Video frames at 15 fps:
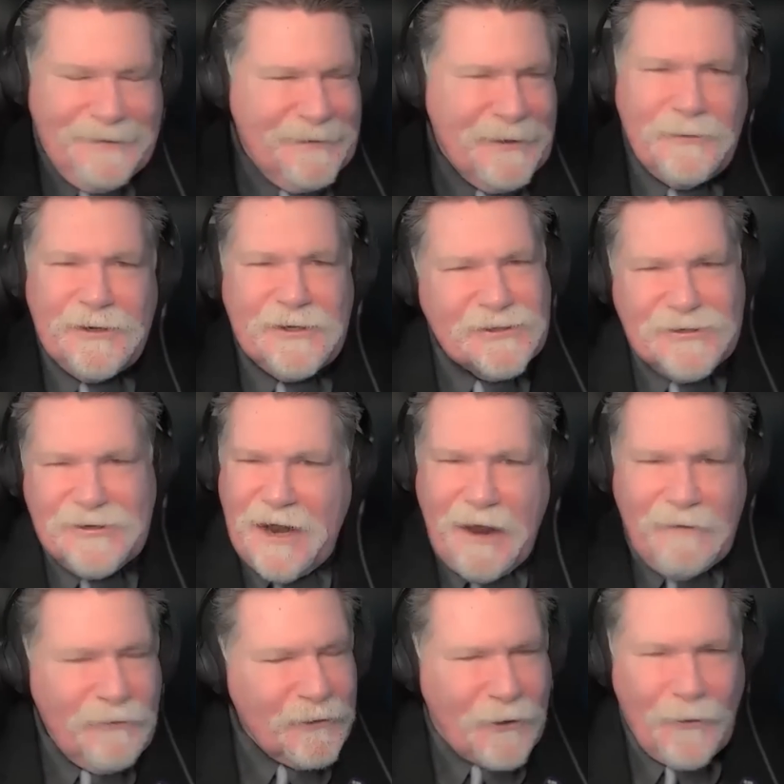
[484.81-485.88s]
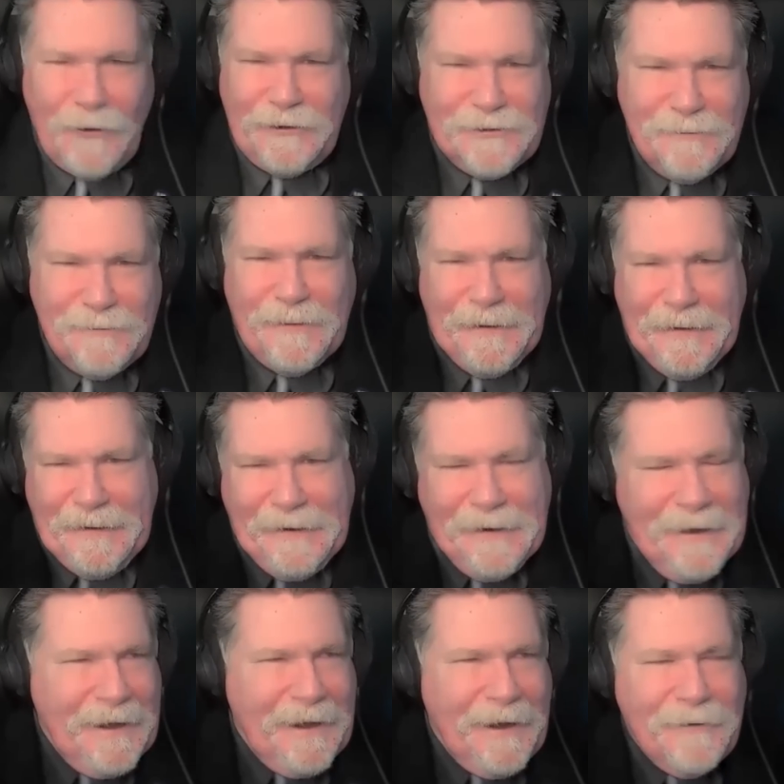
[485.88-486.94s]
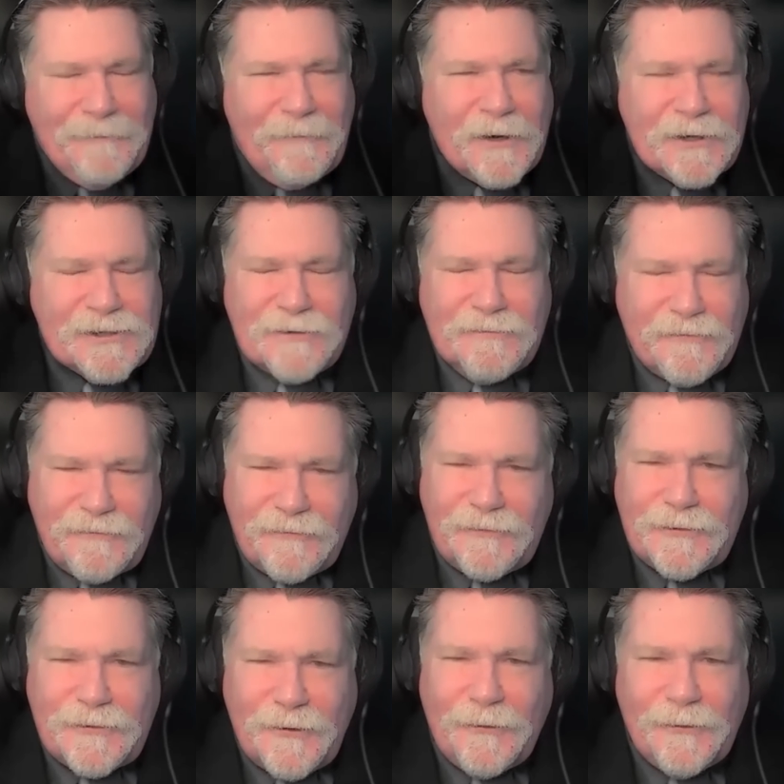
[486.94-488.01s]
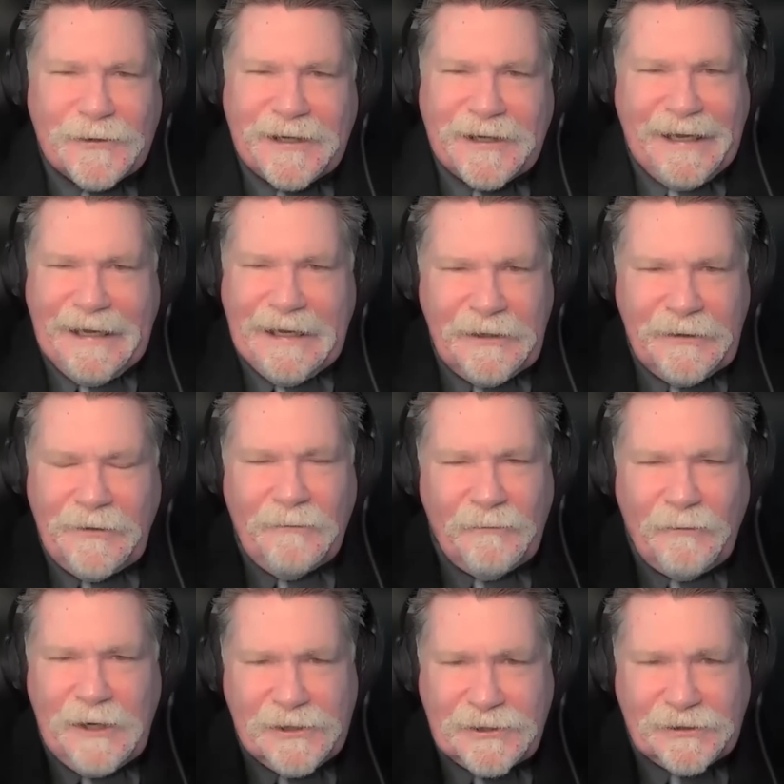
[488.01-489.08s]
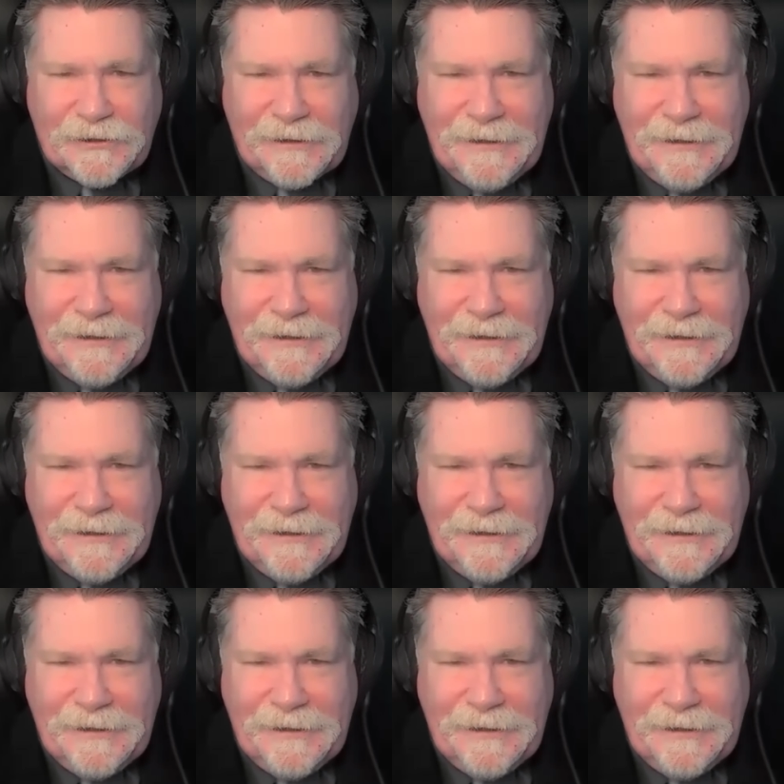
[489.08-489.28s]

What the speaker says: There is never going to be a Russian foothold in Russia.